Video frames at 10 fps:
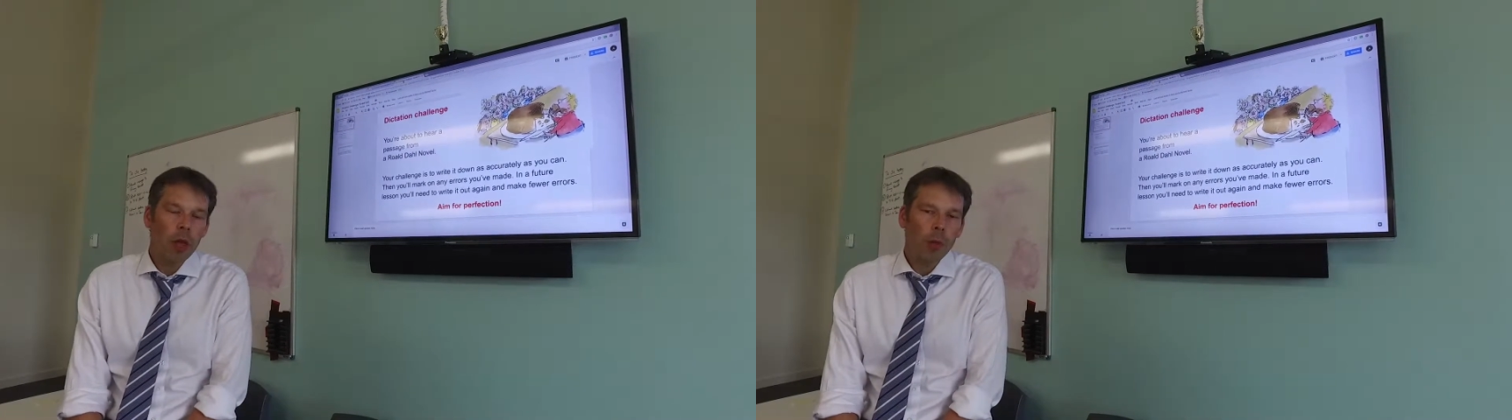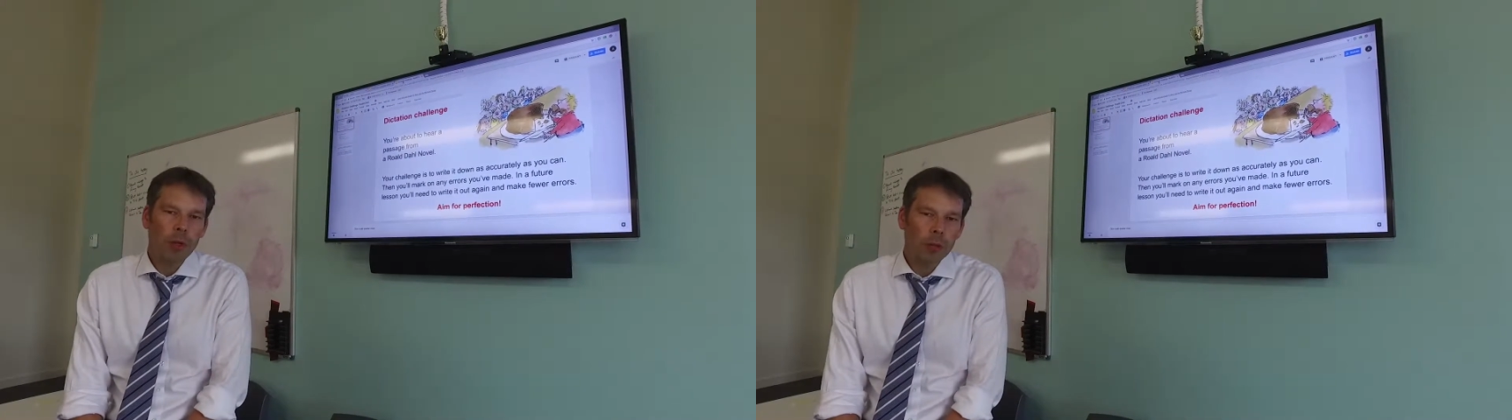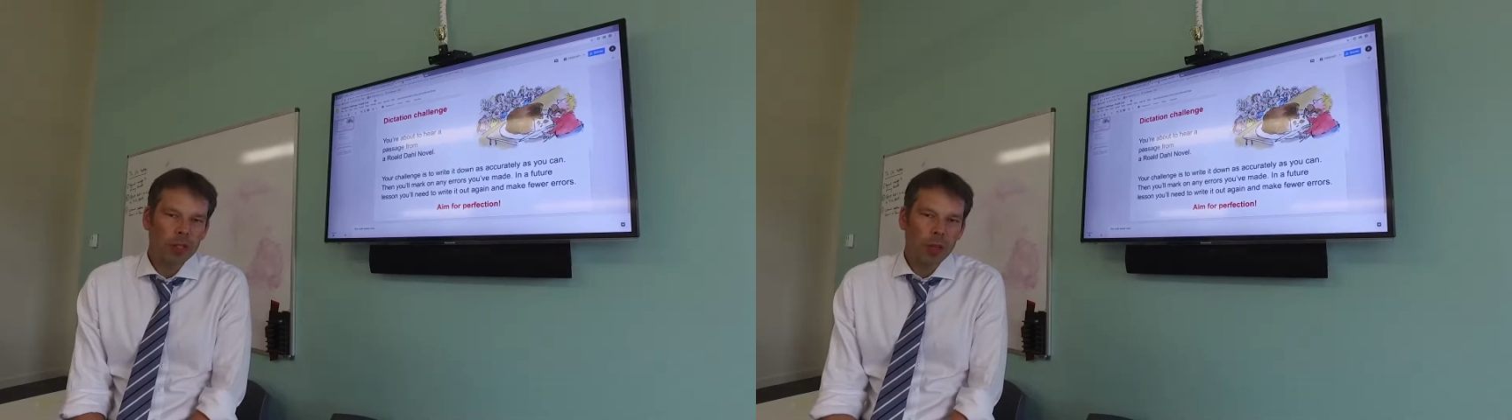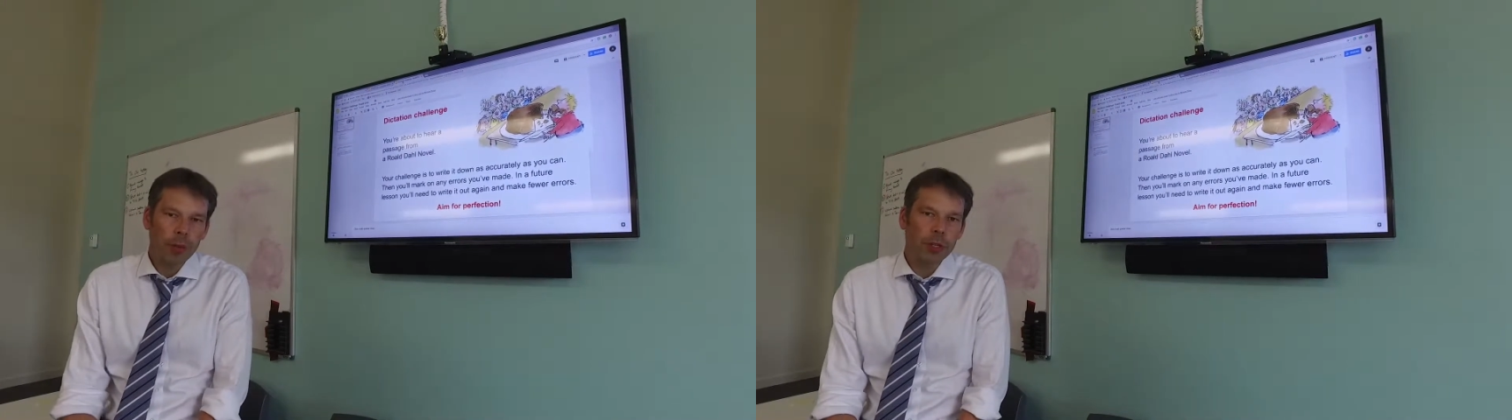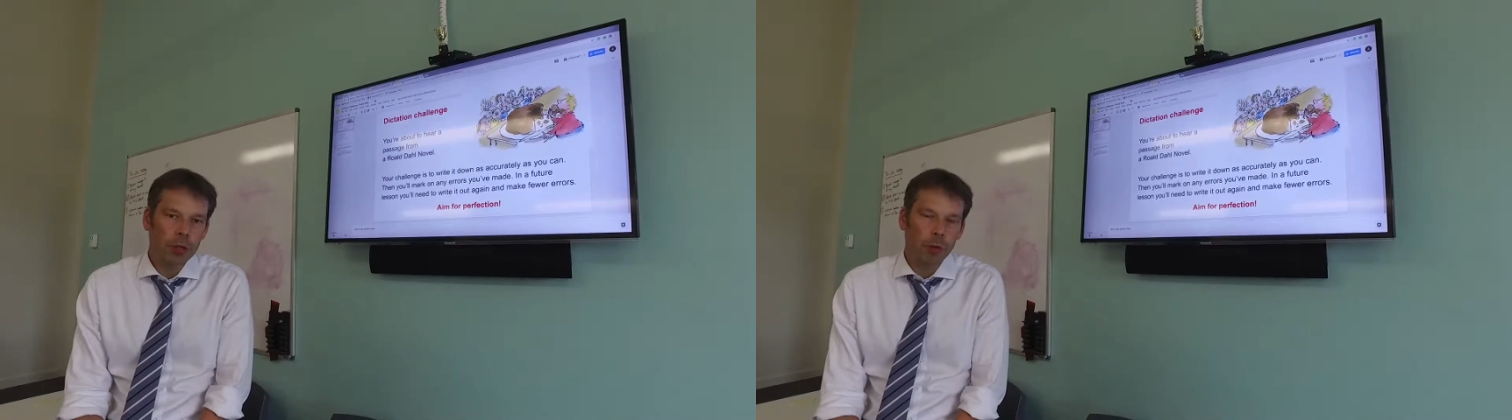which was the
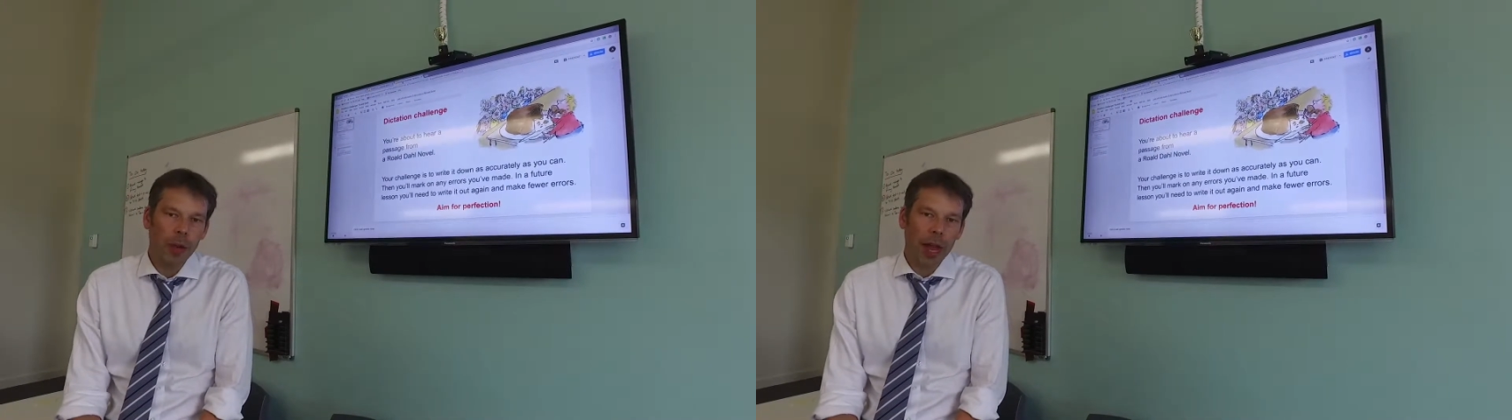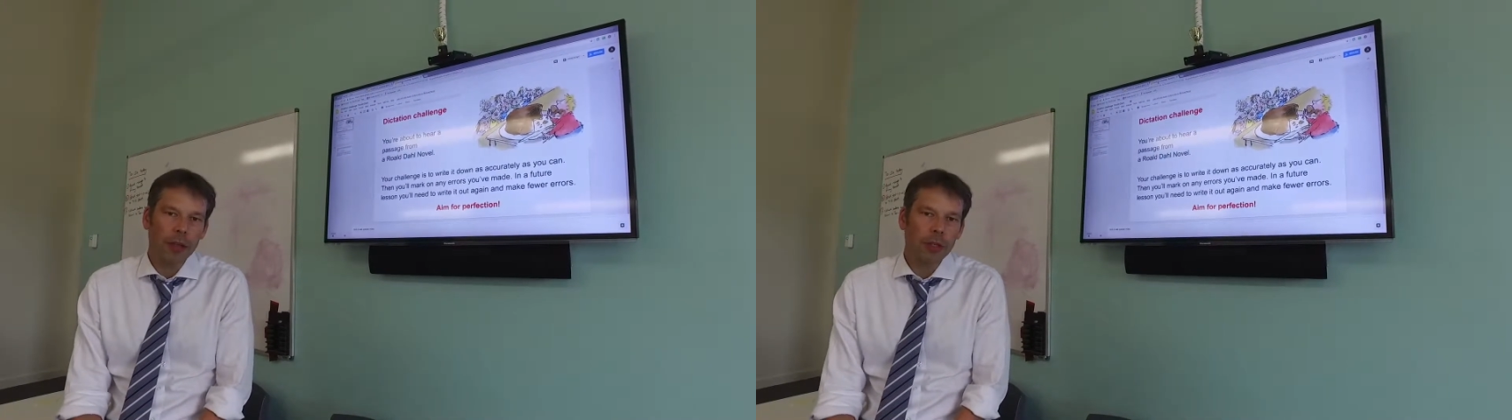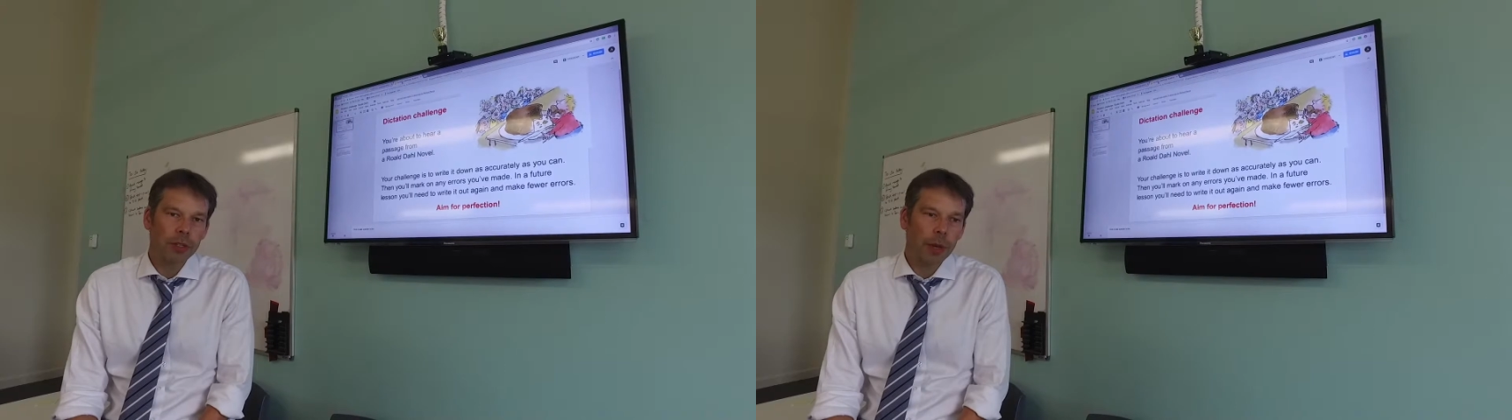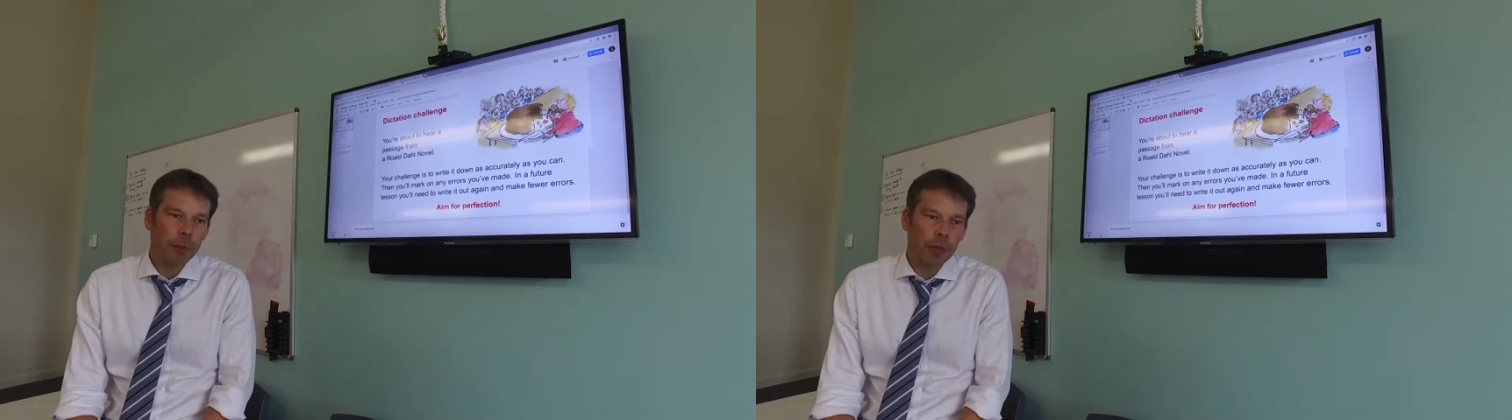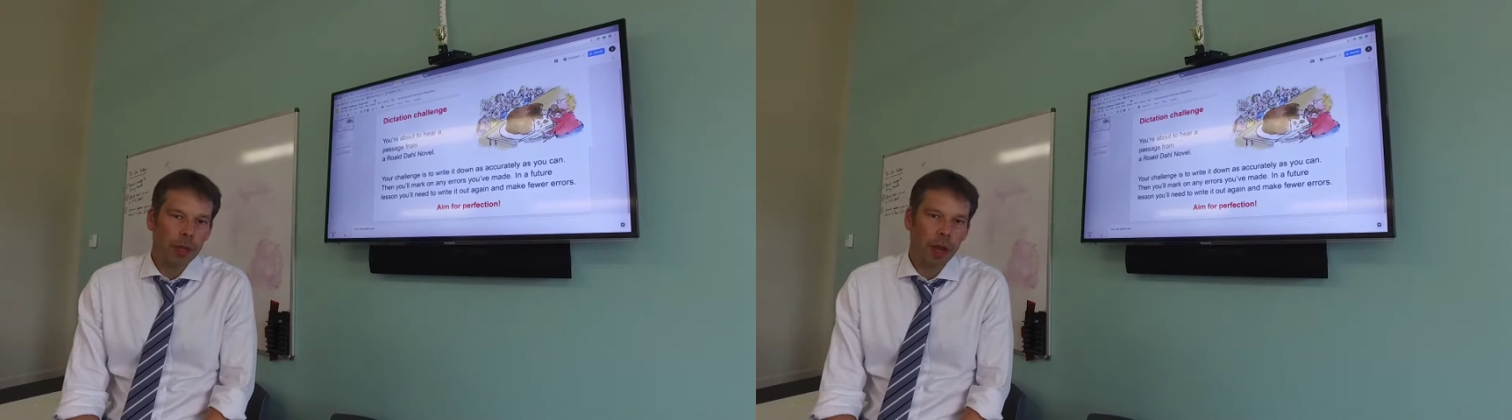original plan, to
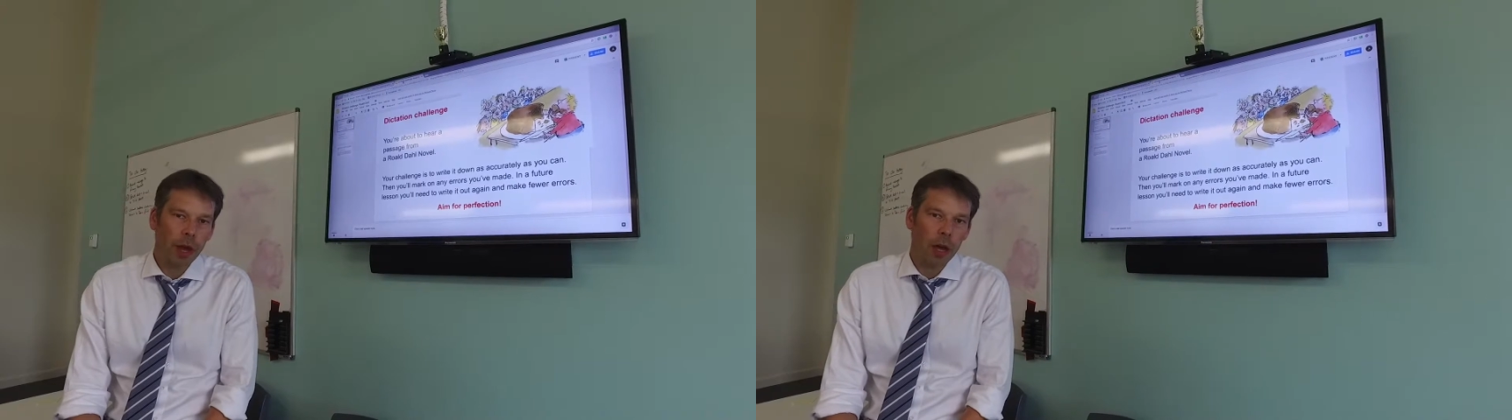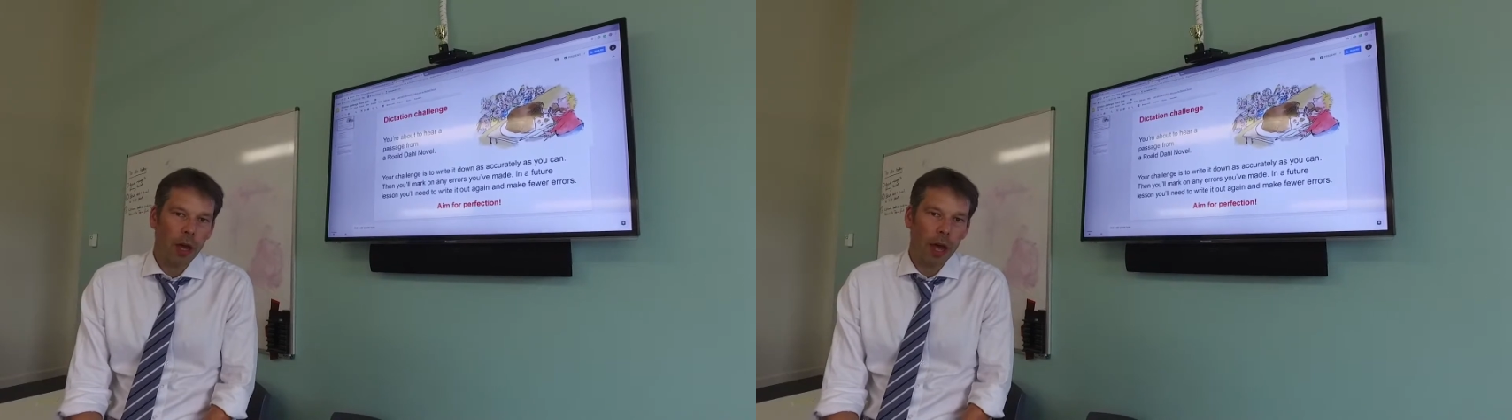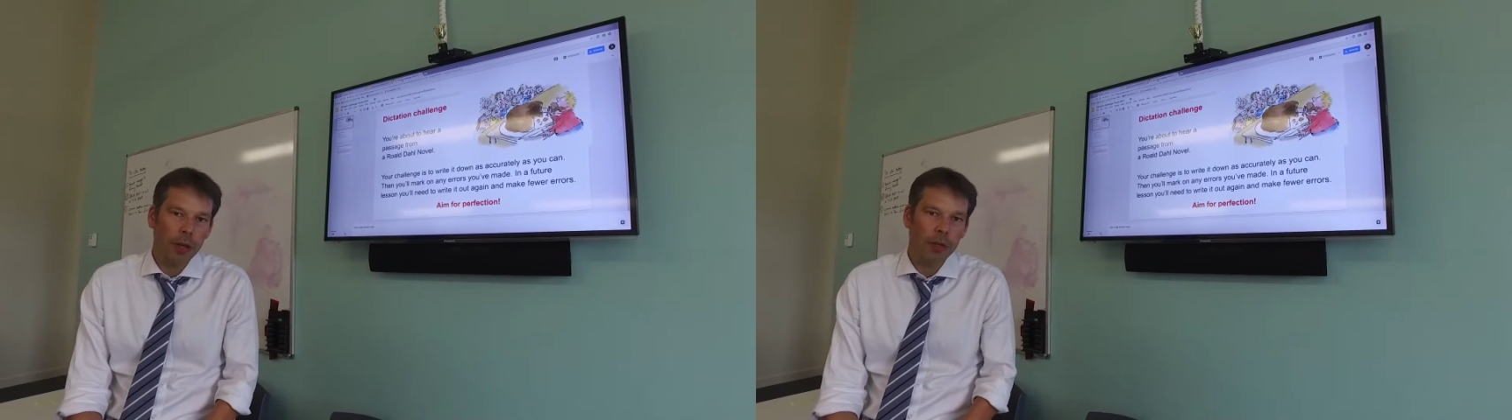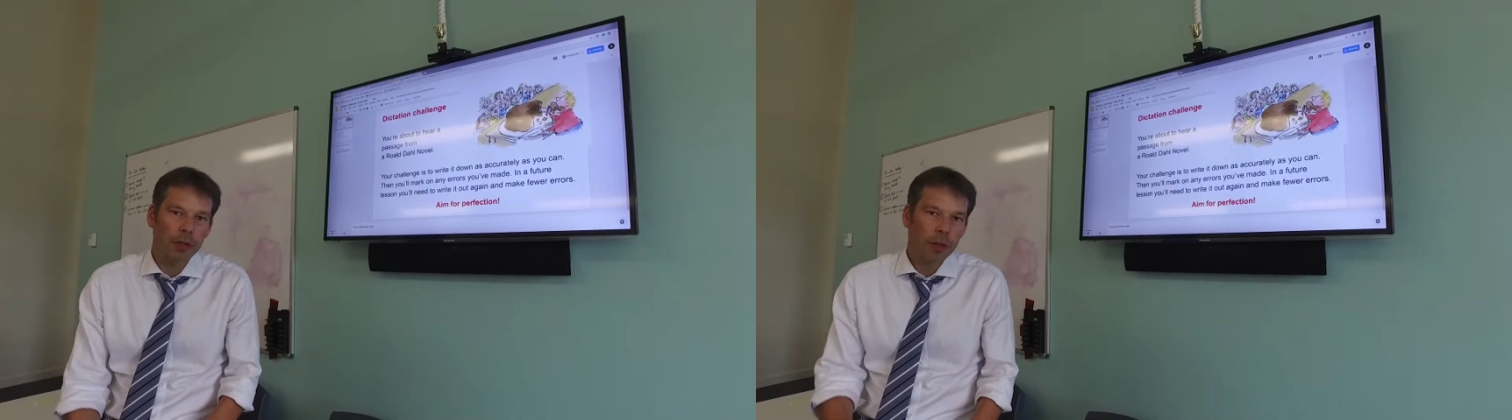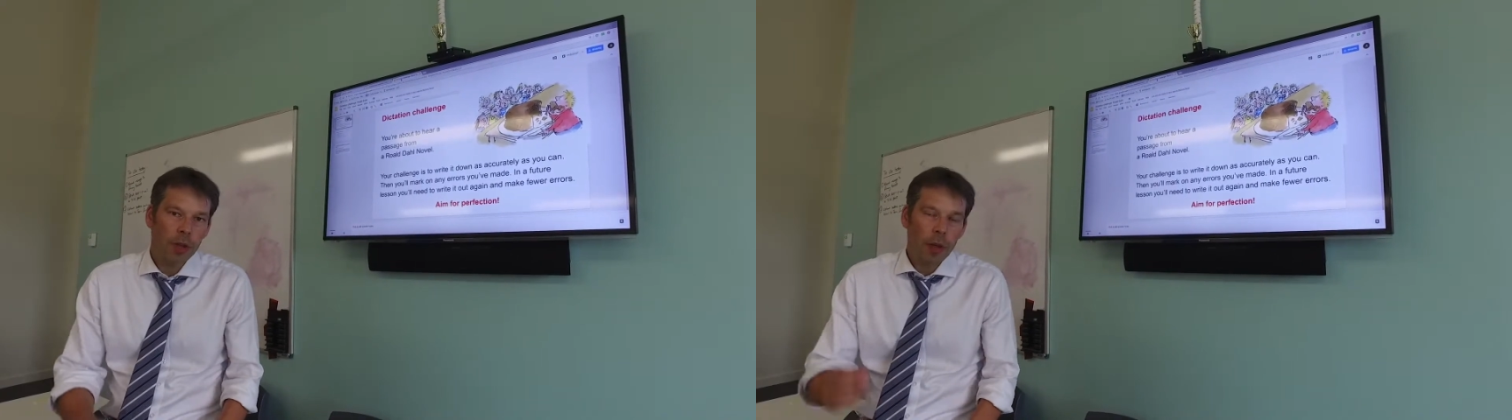jump in the car and